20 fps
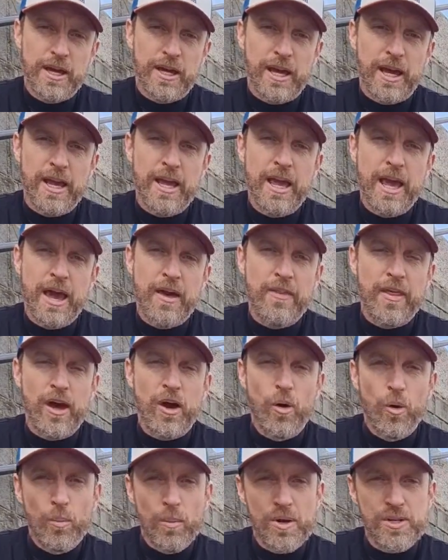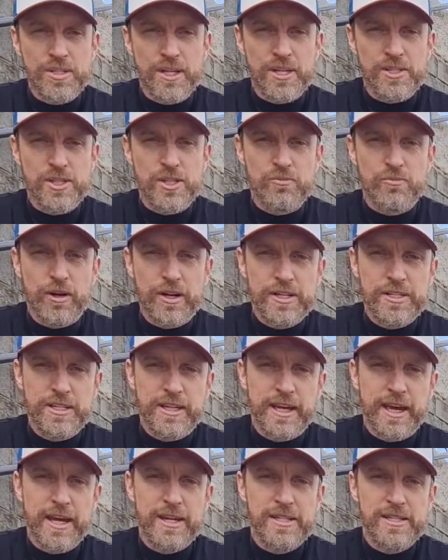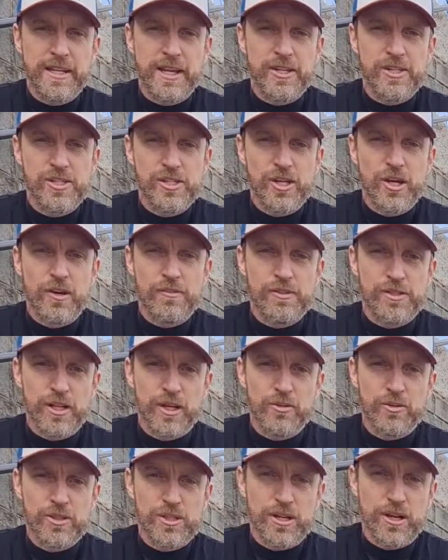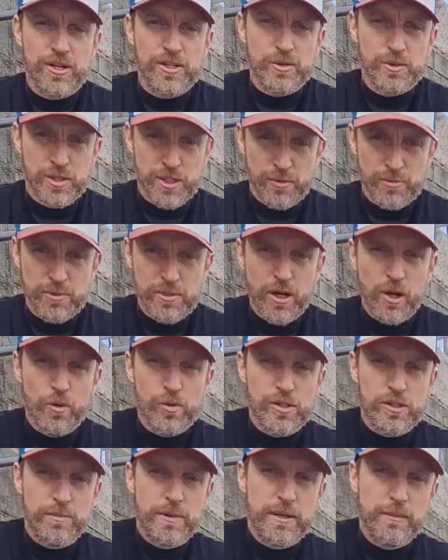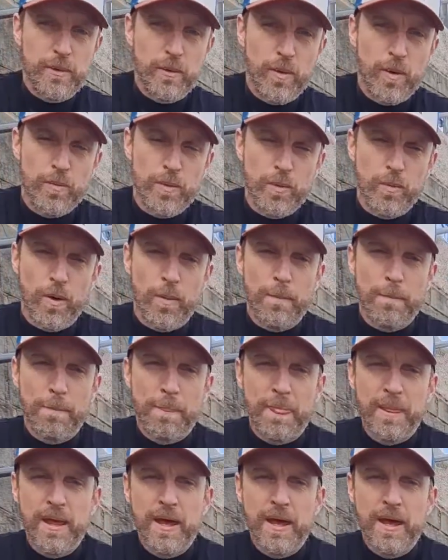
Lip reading: okay, and that almost gets us ready to get into that surf style stance, which is ultimately what we want.